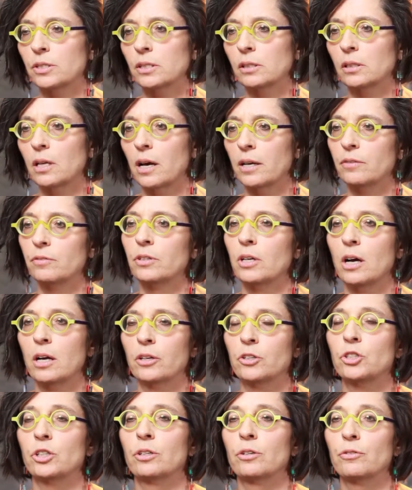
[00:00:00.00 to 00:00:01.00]
is a lot of
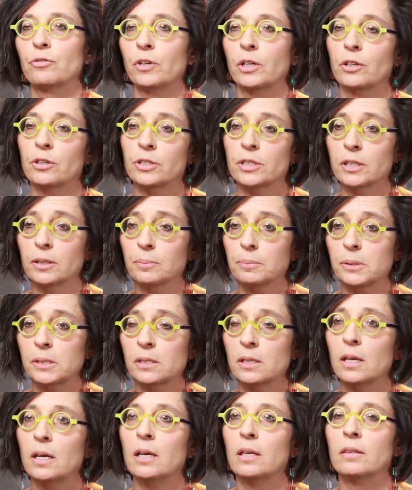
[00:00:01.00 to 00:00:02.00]
knowledge at our
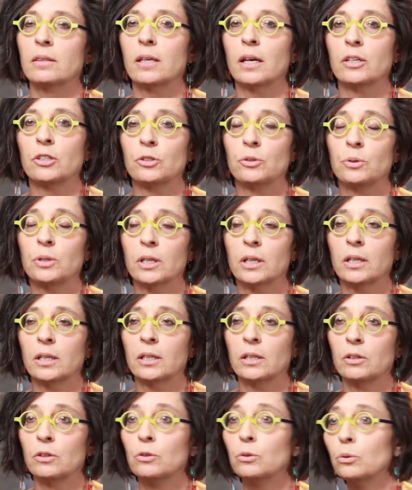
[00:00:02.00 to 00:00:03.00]
fingertips that you
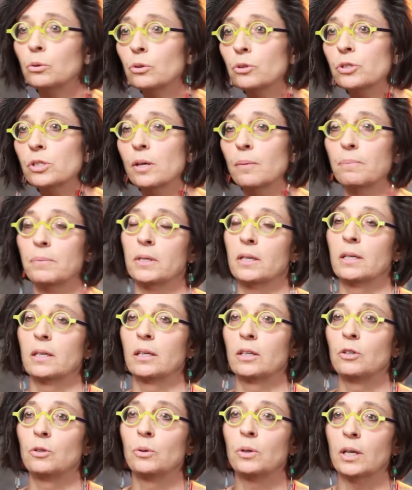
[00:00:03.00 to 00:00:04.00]
can Google
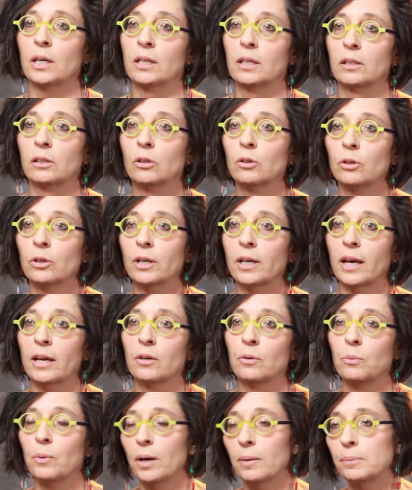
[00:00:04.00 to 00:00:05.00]
something, you can look
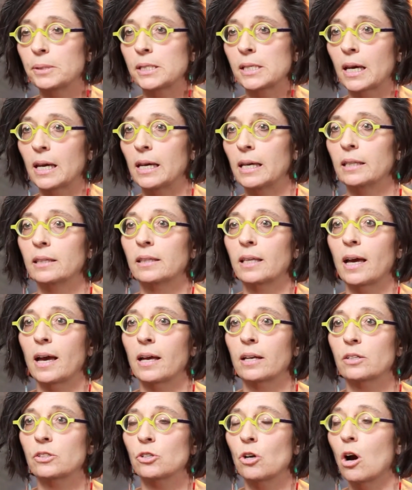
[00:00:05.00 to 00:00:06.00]
at a website
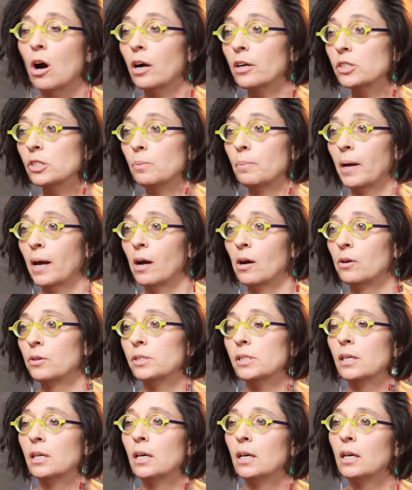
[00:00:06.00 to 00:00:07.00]
that talks
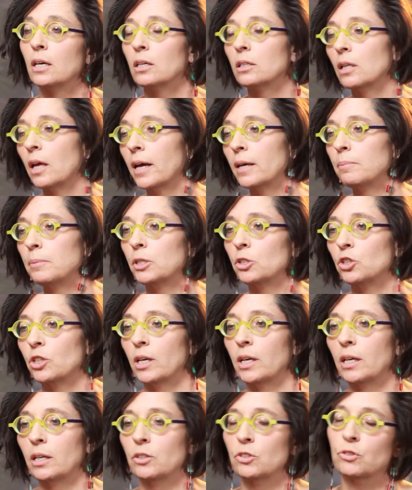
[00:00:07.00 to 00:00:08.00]
about climate
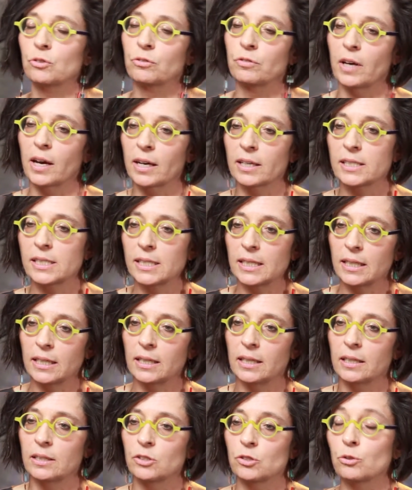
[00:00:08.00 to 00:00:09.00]
change or
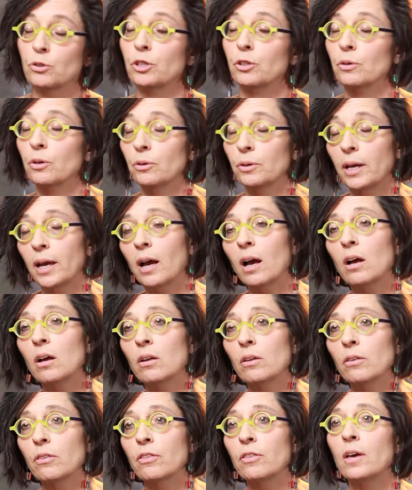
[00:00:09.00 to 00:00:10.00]
vaccines or your own
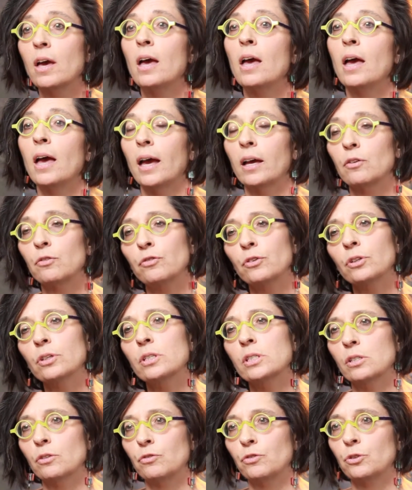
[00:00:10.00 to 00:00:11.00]
health and feel
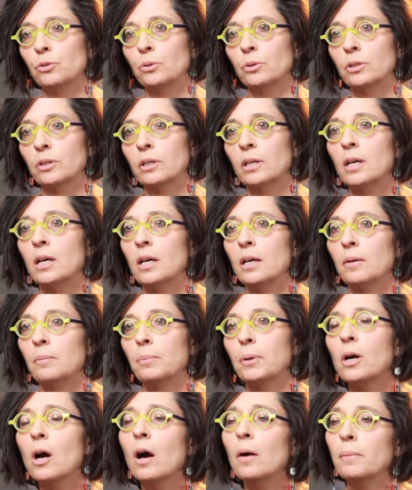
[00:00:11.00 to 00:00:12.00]
as if you're
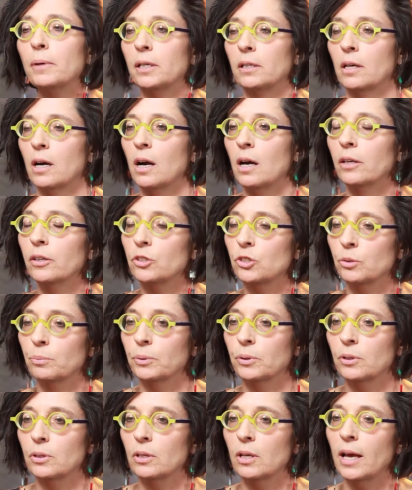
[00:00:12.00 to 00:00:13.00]
becoming
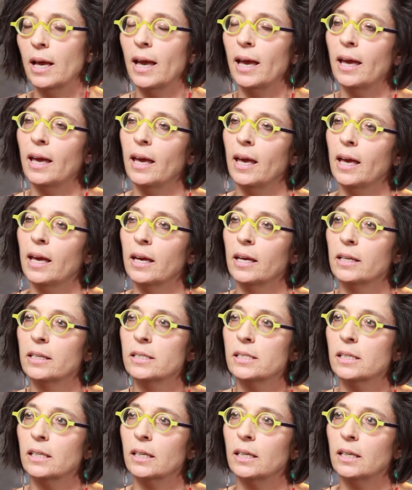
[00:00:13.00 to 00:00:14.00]
knowledgeable.
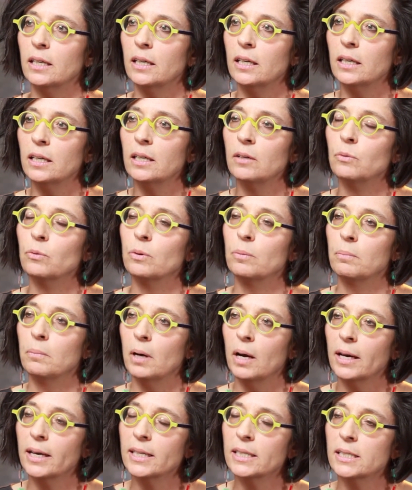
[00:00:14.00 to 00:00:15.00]
And he
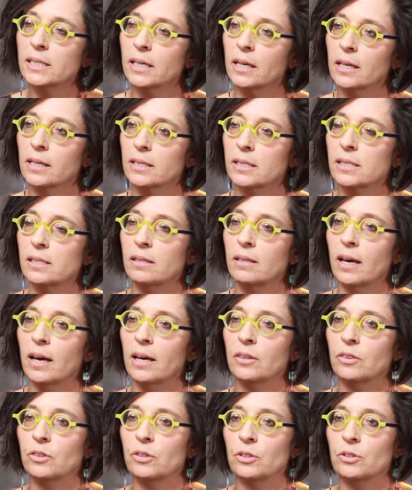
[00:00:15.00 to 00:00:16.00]
reminds us
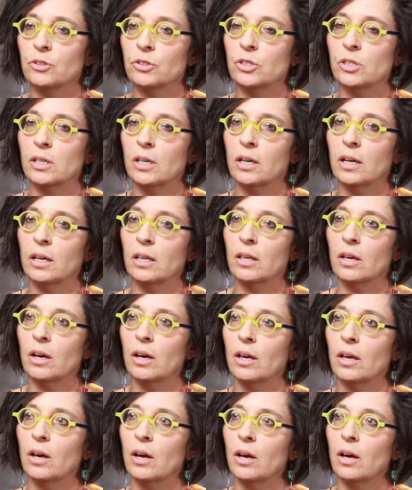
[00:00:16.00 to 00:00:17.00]
that there's
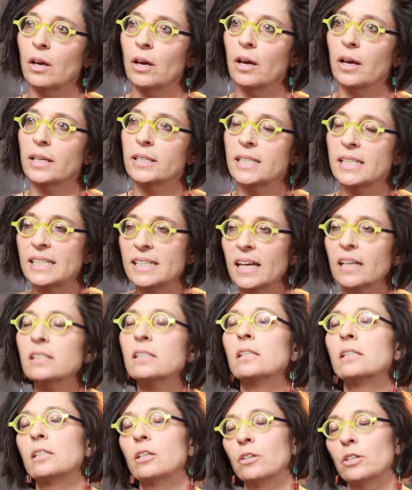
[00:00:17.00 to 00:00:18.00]
it's
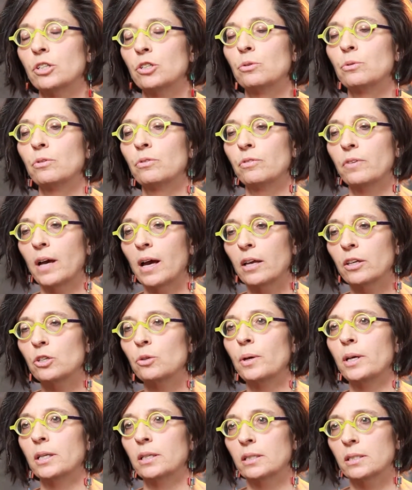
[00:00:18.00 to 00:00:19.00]
necessary to
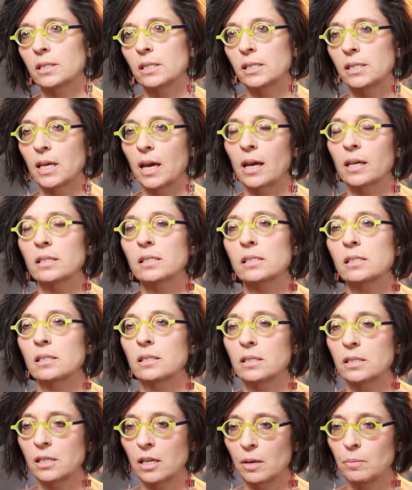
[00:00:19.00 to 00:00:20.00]
evaluate and assess
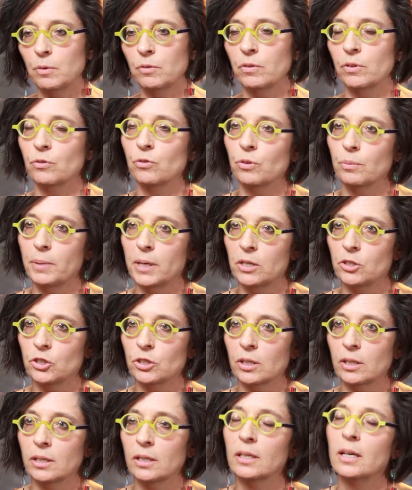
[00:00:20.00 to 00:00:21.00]
this type of
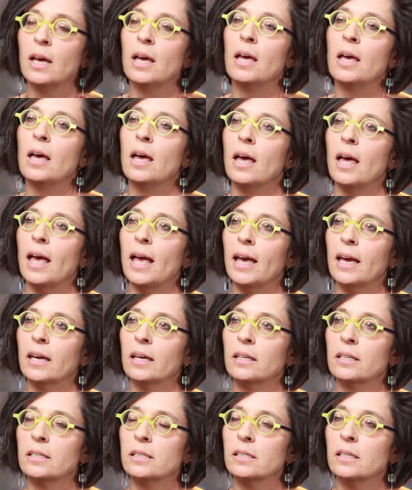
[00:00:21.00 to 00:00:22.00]
information.
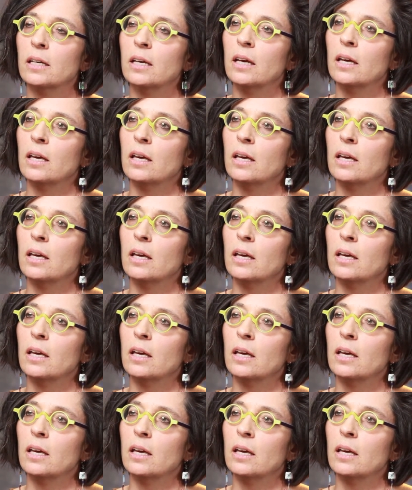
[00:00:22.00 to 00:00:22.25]
And